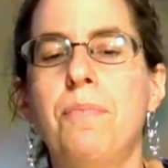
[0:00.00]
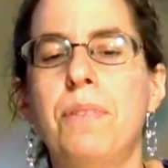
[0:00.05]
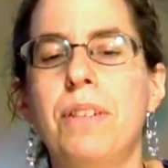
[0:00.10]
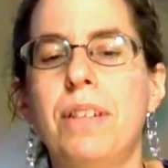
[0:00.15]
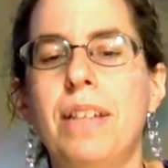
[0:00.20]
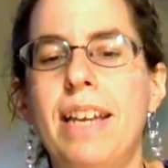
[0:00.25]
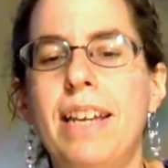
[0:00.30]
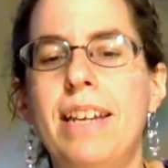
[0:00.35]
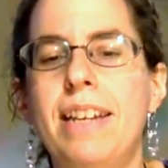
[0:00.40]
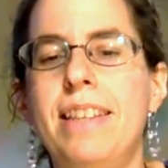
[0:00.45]

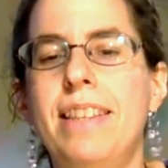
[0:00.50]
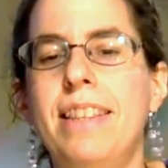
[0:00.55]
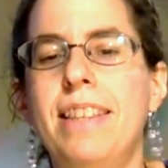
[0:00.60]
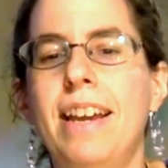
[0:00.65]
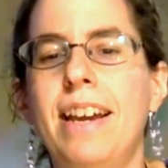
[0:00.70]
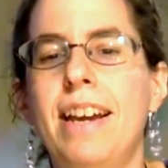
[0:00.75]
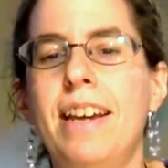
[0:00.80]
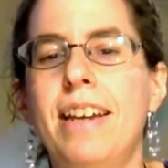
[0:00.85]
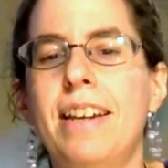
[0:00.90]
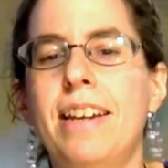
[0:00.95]
delighted
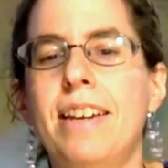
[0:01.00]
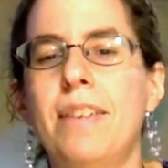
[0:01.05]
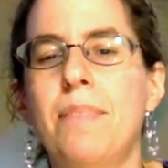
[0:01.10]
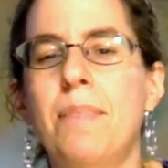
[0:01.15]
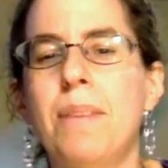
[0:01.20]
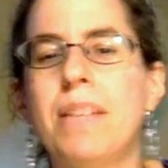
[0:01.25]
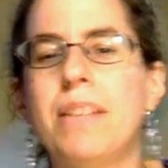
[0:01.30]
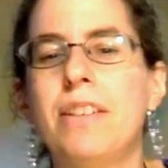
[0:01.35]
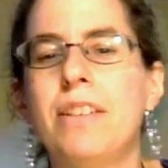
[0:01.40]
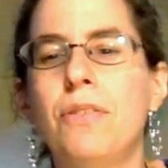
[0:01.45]
that
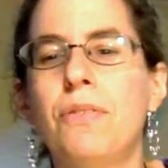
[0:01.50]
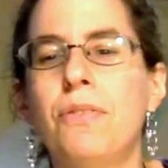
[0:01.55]
my dear